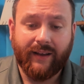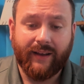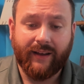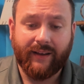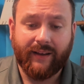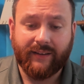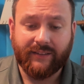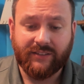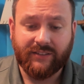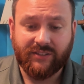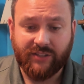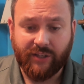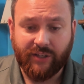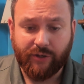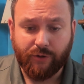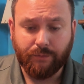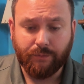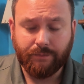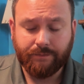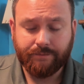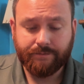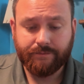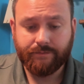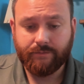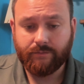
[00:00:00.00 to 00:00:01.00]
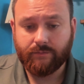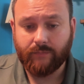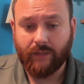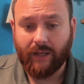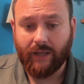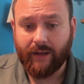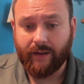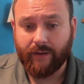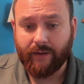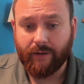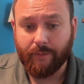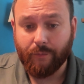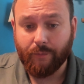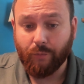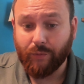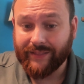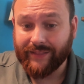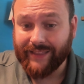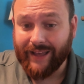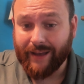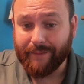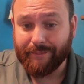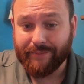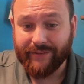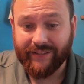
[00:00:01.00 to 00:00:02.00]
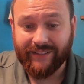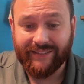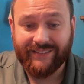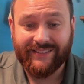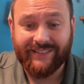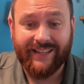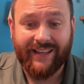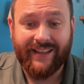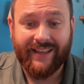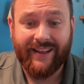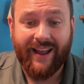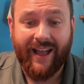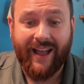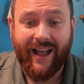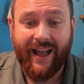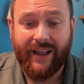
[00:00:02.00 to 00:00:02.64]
With that being said,